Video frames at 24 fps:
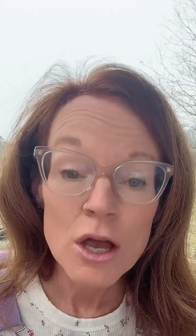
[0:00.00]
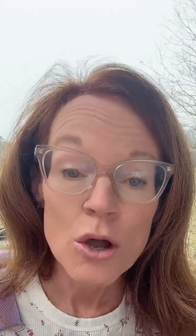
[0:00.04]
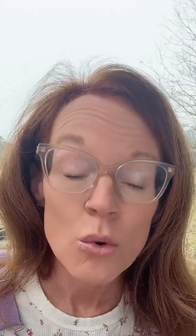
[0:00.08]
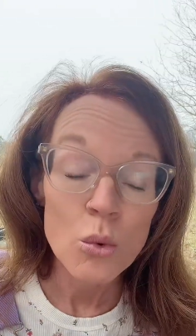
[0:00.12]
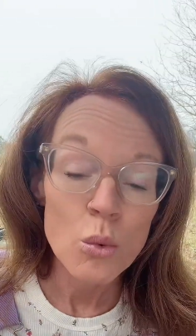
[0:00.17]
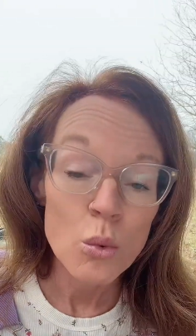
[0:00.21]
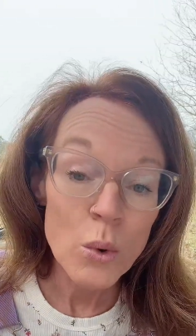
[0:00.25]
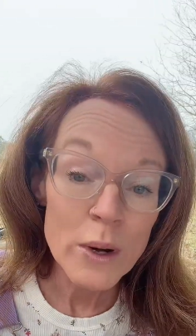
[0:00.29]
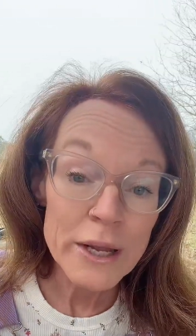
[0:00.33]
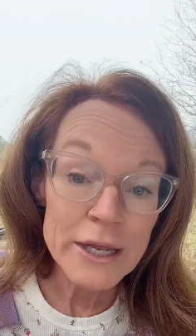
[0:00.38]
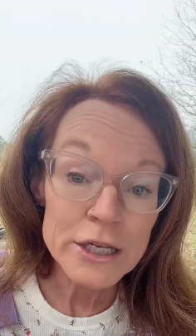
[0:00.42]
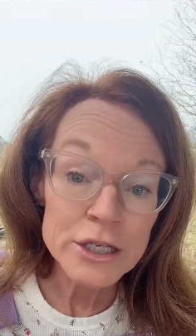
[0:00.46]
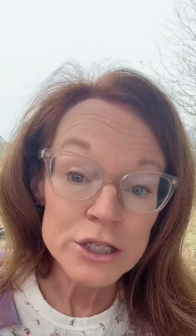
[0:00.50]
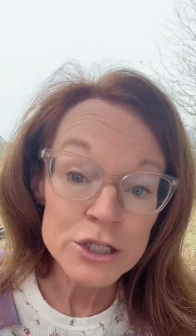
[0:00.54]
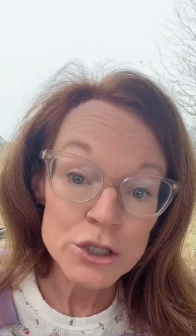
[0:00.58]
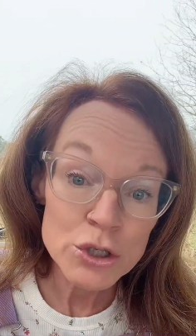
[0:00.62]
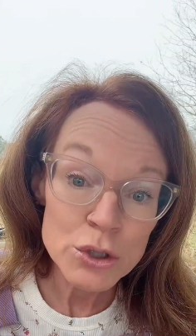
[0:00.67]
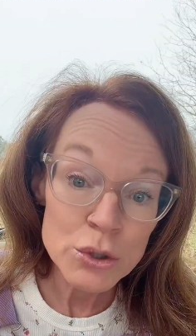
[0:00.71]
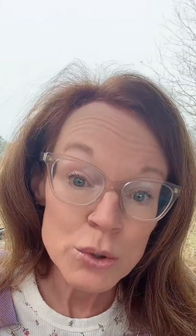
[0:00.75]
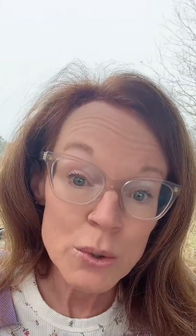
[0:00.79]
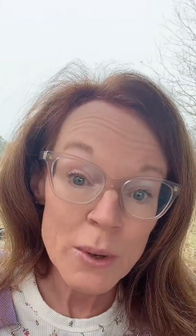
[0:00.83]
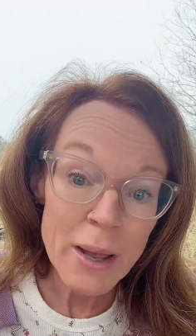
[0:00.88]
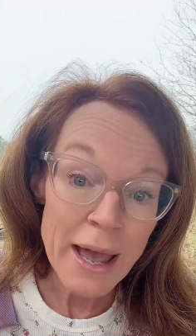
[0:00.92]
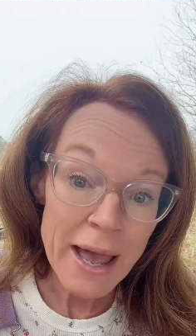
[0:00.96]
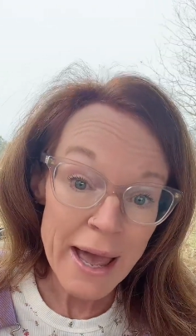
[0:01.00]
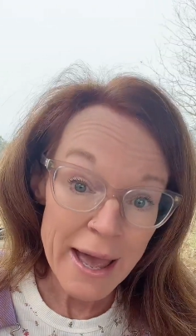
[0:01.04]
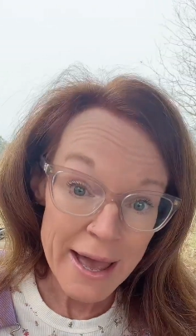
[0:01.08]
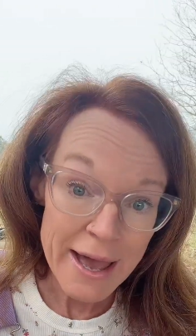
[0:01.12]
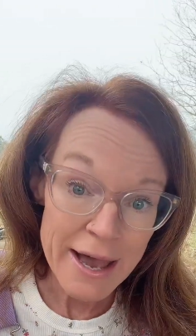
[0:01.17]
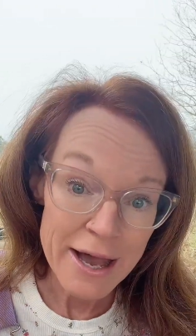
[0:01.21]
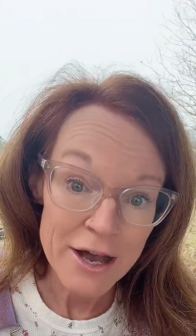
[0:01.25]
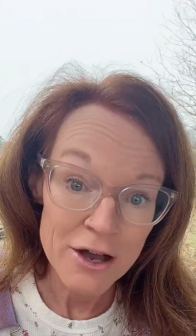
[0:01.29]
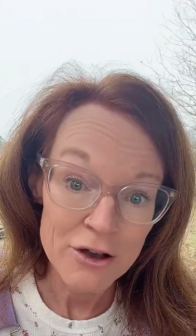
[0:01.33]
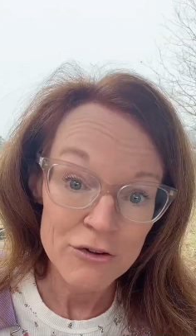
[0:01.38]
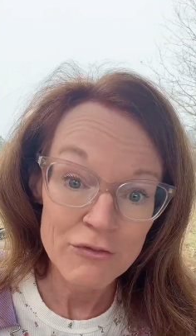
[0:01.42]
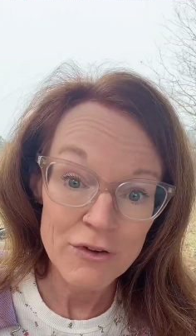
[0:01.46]
We do
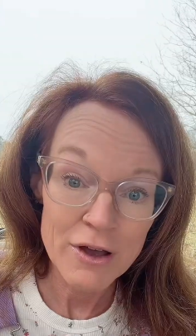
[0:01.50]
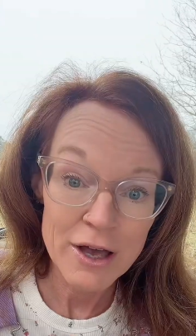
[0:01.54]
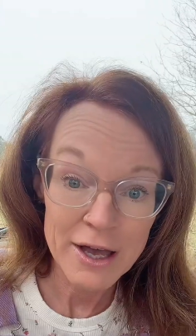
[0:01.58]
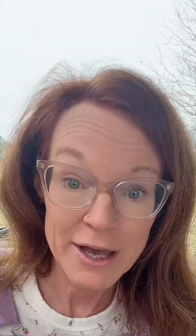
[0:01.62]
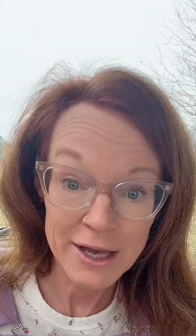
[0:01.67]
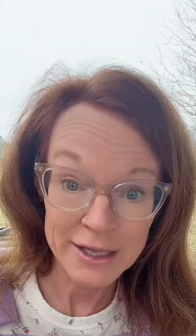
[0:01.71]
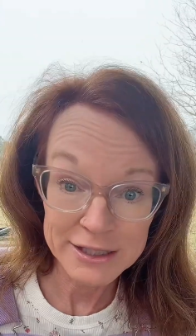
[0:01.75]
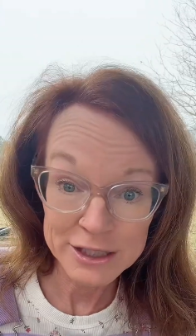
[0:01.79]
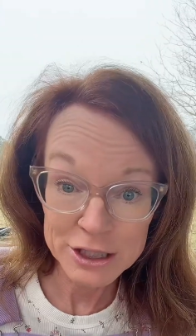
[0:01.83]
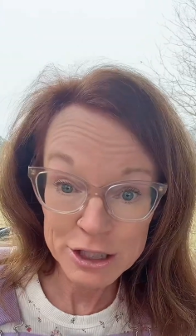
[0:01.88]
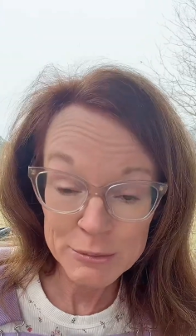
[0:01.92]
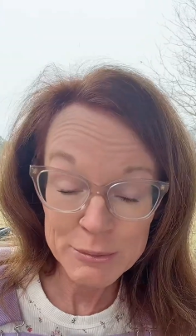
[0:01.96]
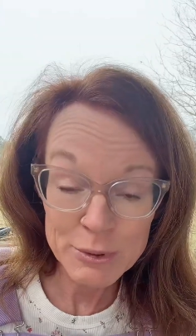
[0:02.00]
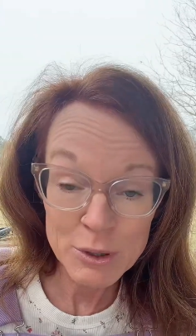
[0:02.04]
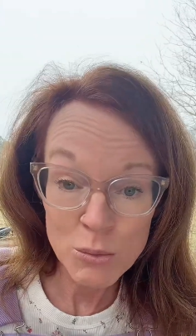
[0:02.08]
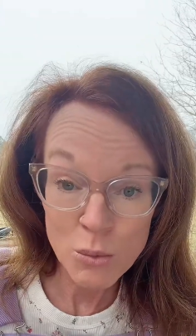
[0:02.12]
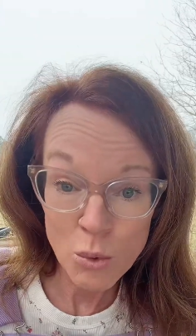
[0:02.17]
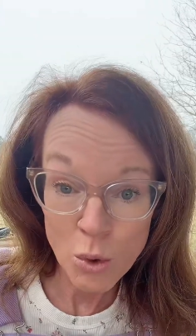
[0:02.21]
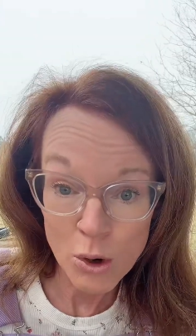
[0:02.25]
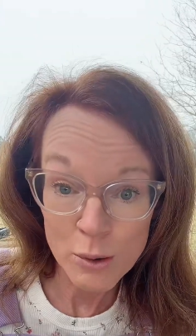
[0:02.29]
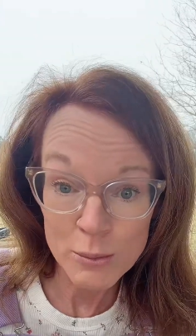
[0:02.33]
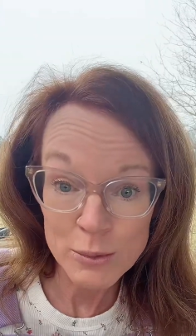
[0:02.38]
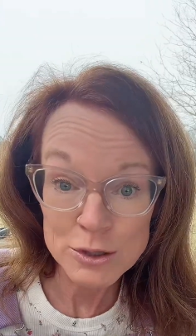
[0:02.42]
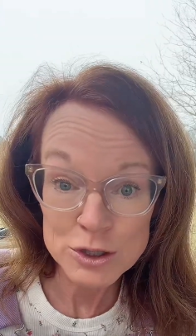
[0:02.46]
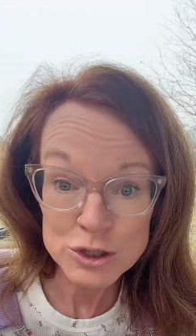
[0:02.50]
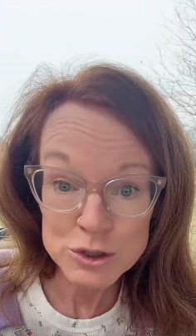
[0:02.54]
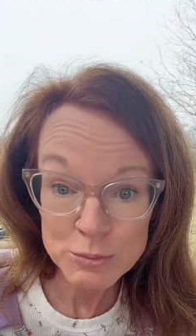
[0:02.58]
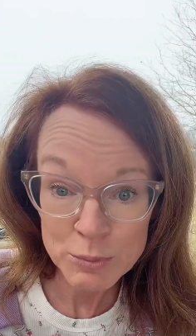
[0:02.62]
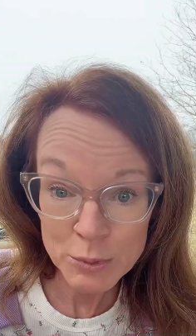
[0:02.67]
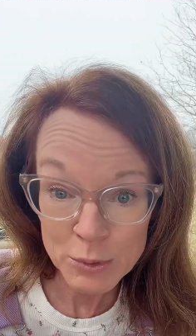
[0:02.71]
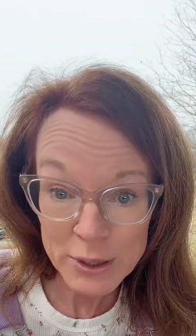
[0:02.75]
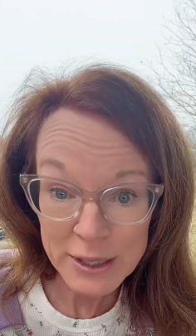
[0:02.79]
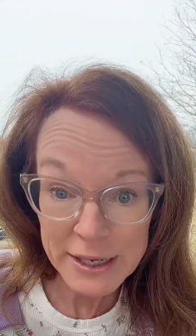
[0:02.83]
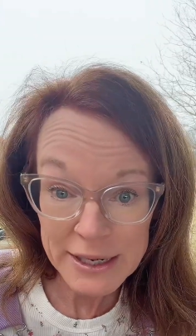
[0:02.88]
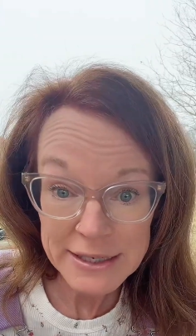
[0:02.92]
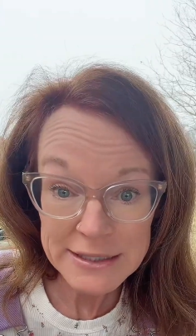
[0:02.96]
have a little bit warmer
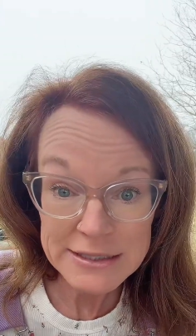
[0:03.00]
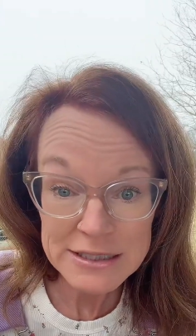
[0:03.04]
spring,